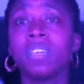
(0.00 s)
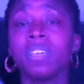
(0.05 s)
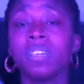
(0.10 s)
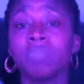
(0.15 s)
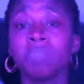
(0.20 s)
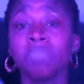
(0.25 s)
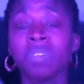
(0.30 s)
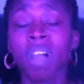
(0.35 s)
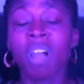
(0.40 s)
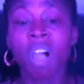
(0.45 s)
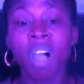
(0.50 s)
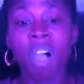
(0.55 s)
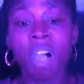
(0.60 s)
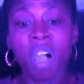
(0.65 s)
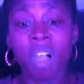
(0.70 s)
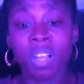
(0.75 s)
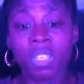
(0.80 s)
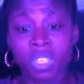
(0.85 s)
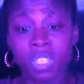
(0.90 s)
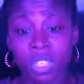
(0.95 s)
but
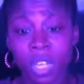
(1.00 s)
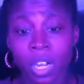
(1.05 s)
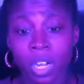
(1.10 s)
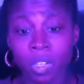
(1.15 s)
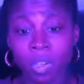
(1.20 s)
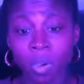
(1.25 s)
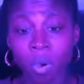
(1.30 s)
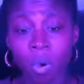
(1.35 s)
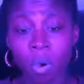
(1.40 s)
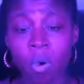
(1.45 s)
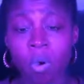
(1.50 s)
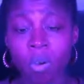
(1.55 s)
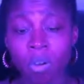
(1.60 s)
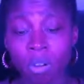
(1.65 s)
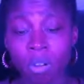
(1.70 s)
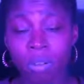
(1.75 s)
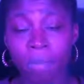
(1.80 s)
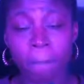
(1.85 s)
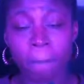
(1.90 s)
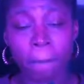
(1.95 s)
ours turned horror,